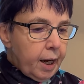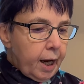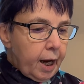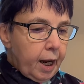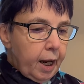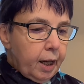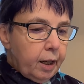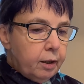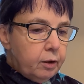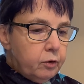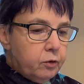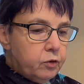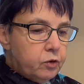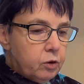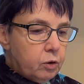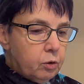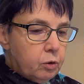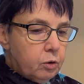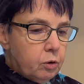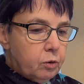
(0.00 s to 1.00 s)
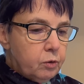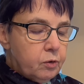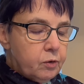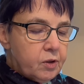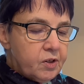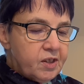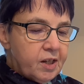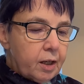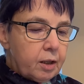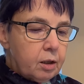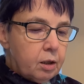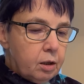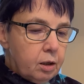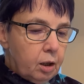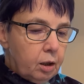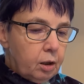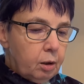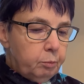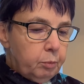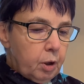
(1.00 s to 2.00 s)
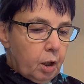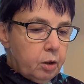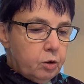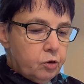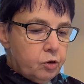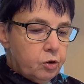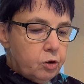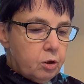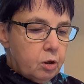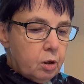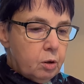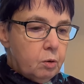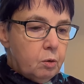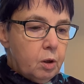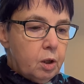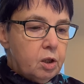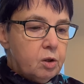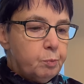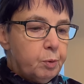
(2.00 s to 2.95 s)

And the second thing I'm going to do is,